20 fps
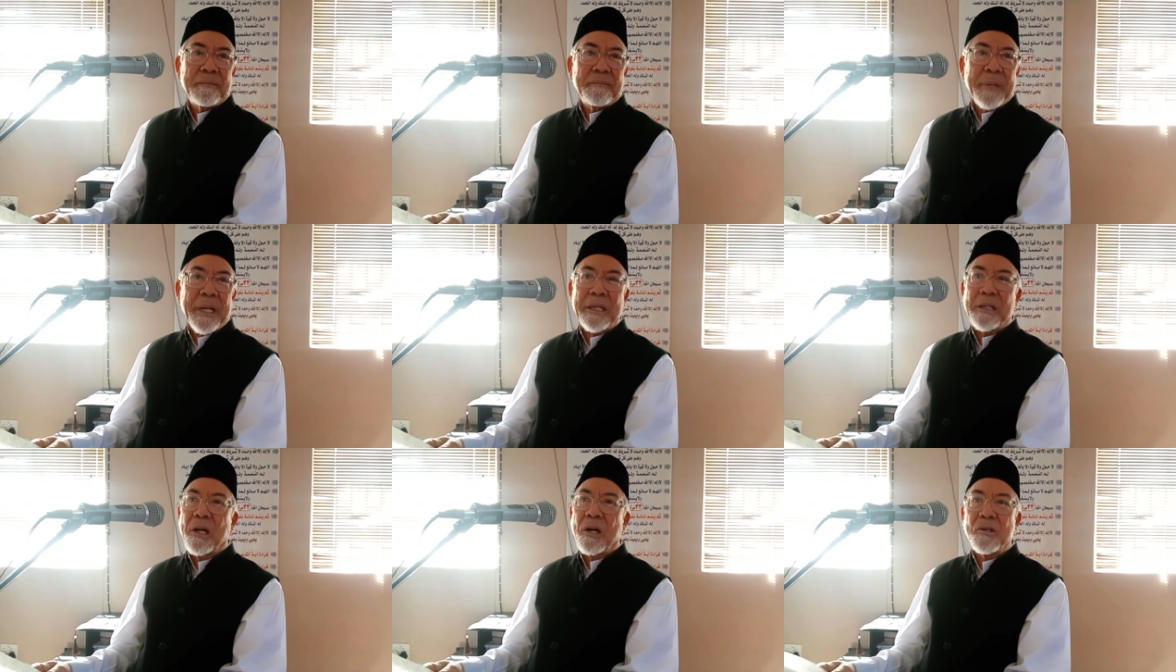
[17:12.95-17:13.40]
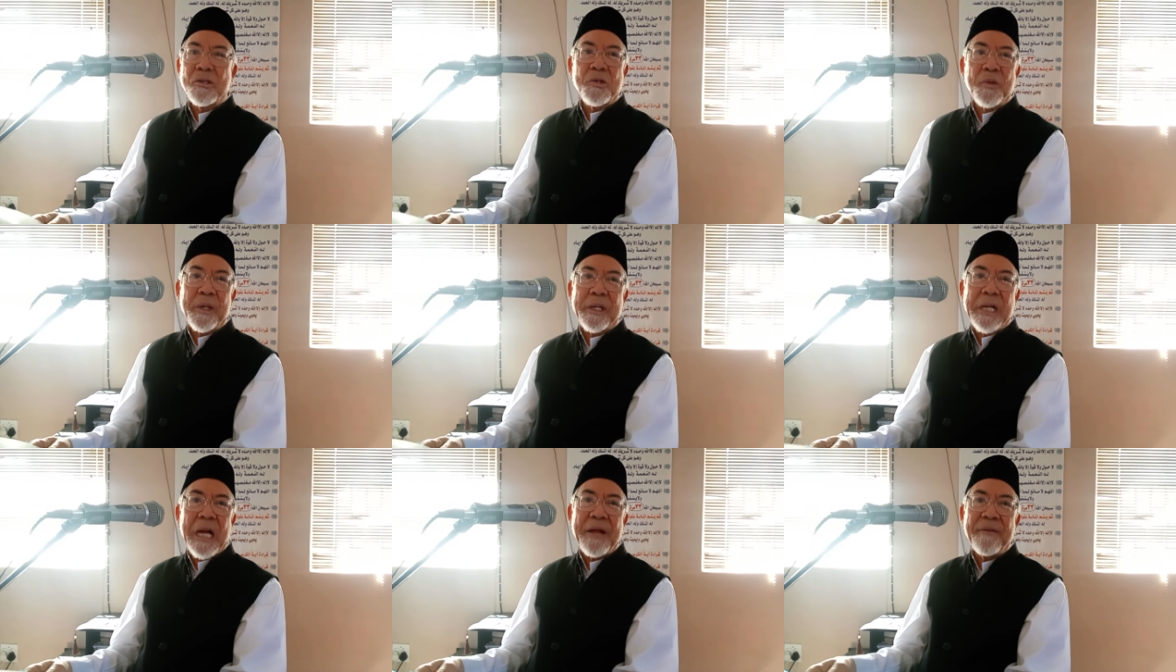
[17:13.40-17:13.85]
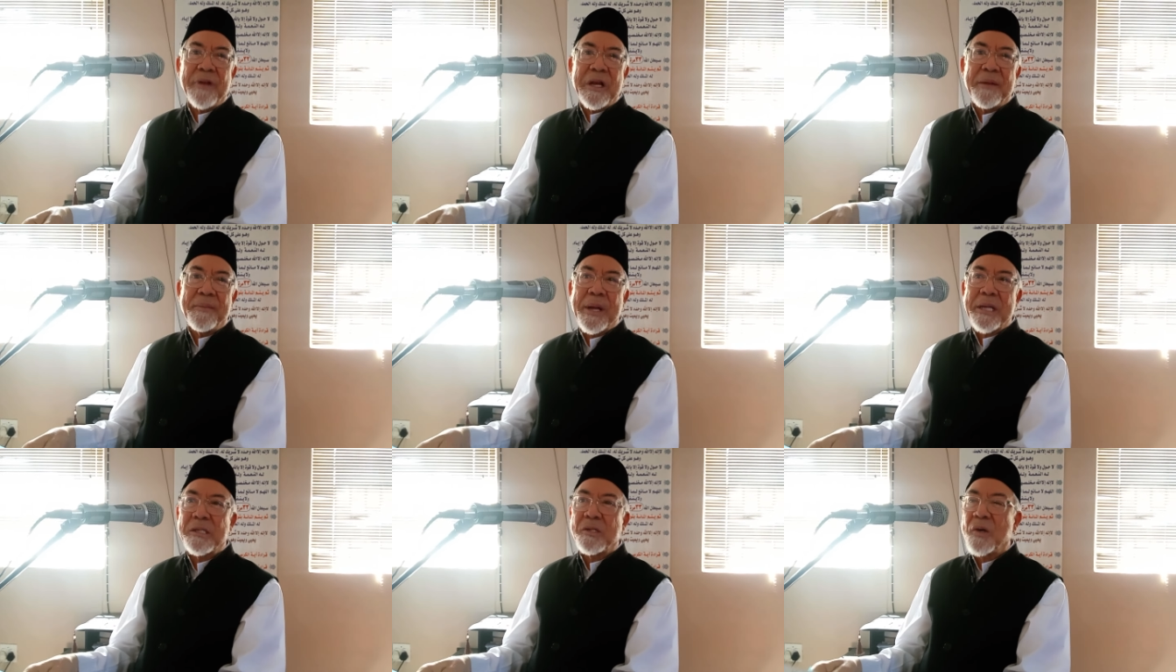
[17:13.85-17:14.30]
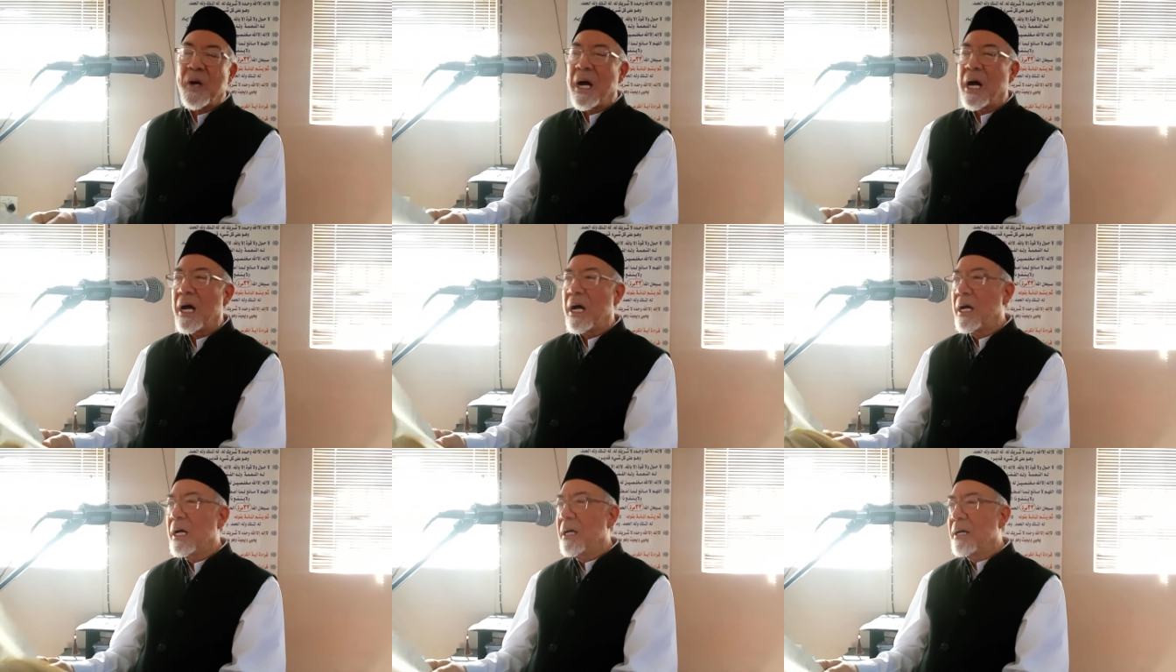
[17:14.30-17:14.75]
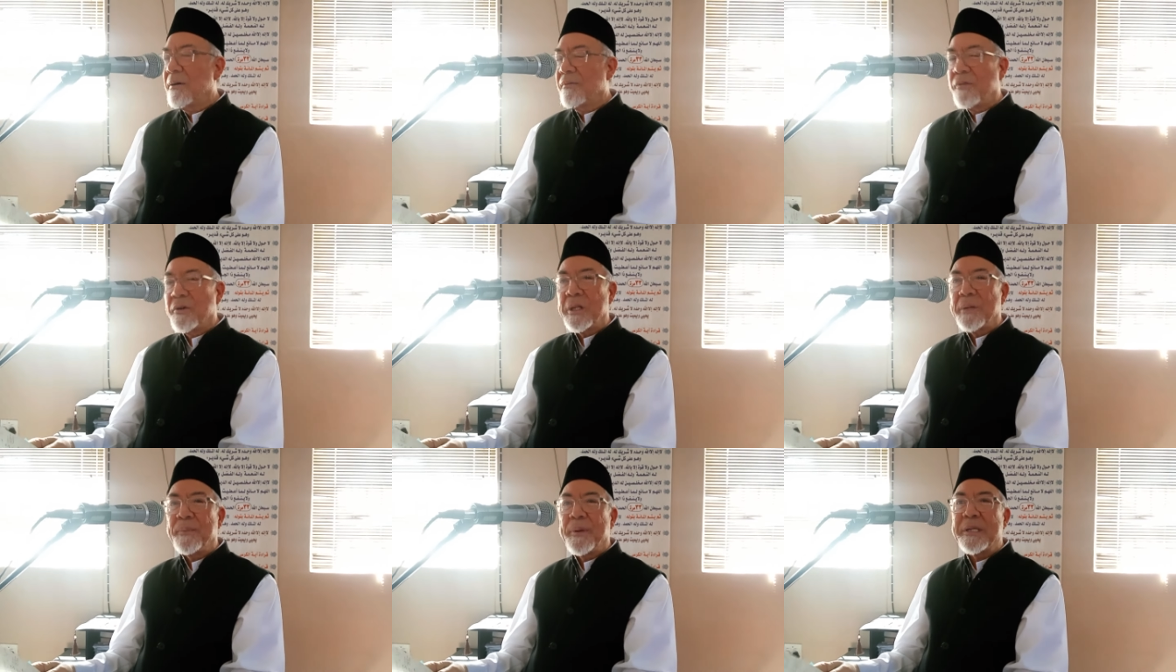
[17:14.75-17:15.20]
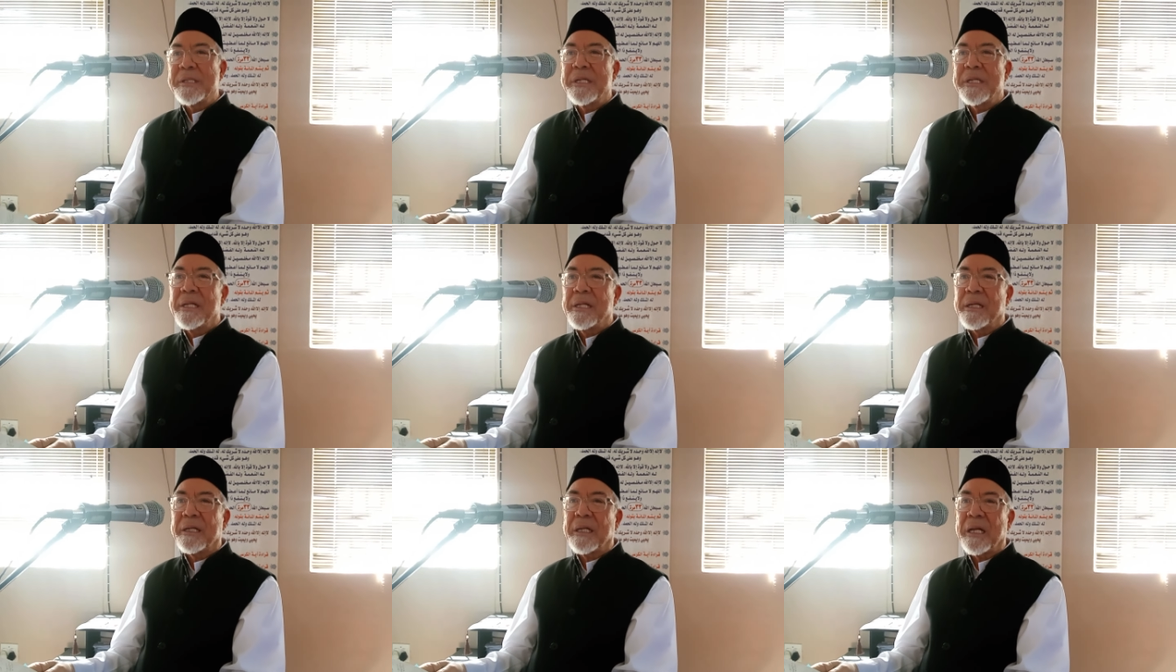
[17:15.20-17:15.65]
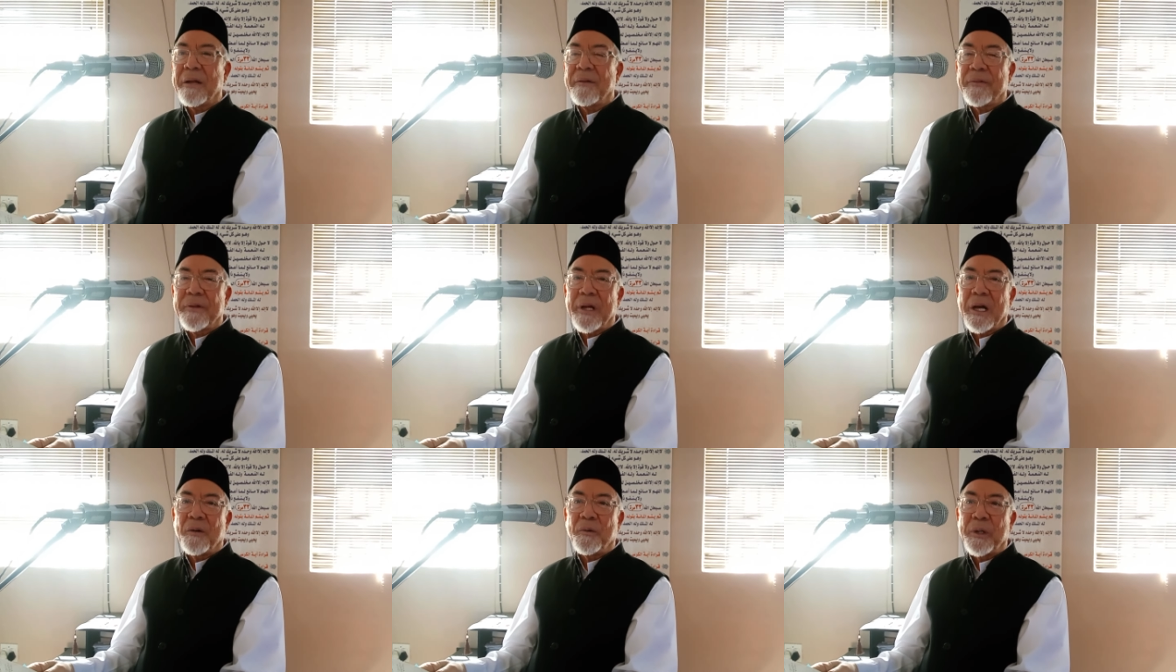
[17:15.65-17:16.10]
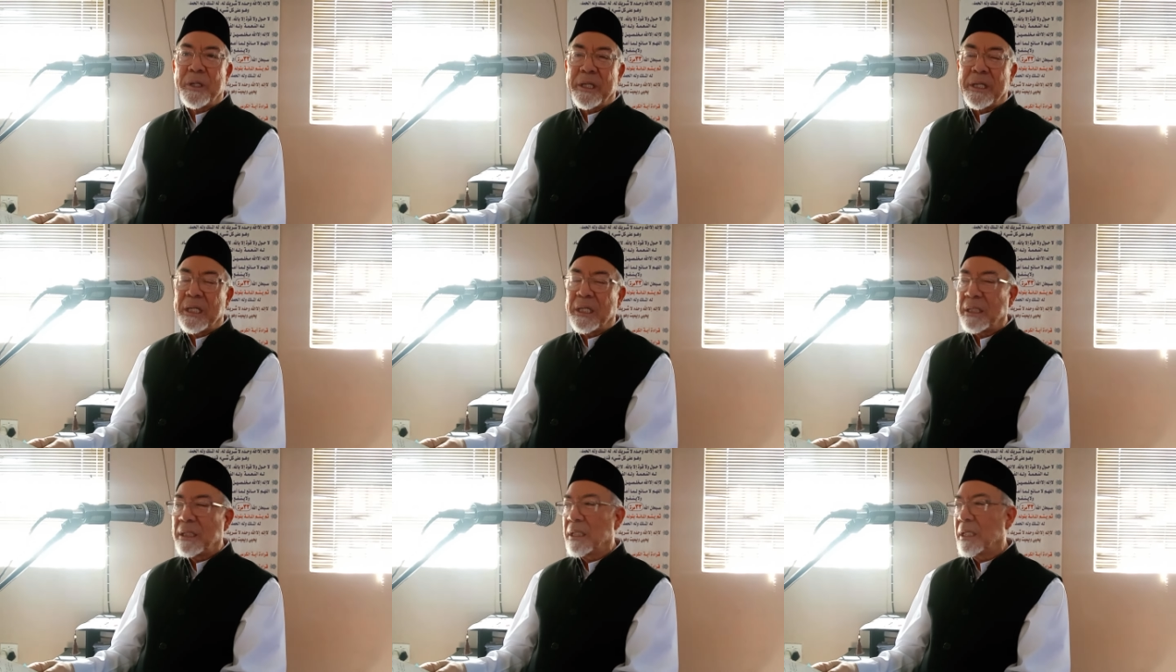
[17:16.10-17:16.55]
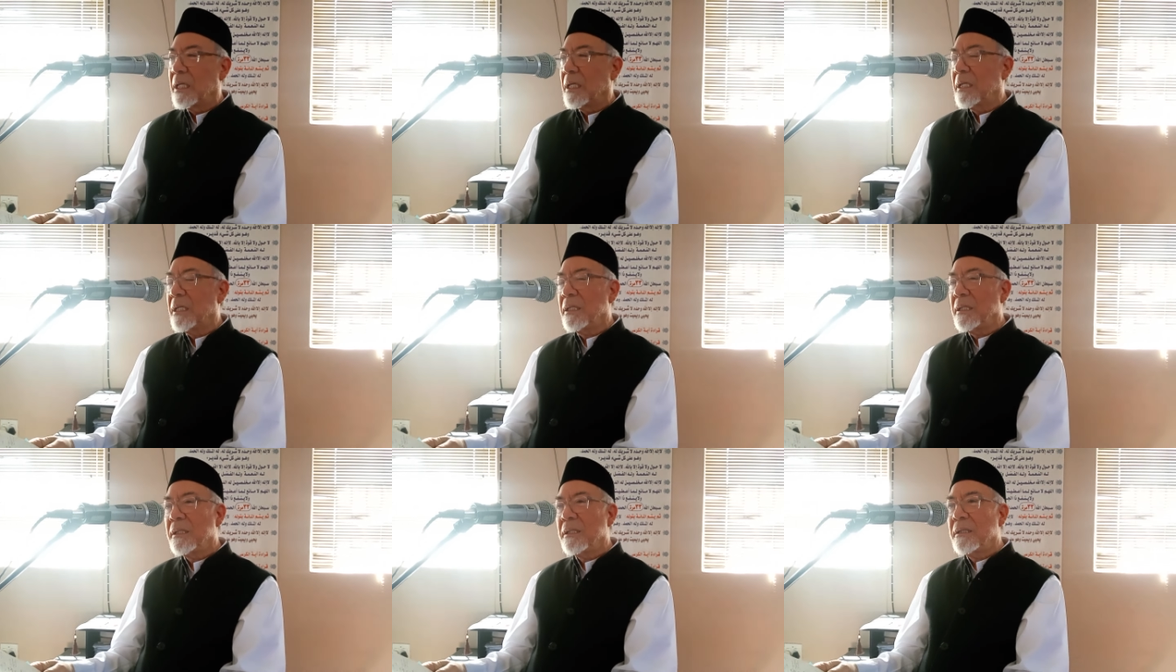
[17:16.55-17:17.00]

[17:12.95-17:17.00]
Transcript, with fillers: Man goes to a grave and he makes dua for the person in the grave, Ya Wali Allah,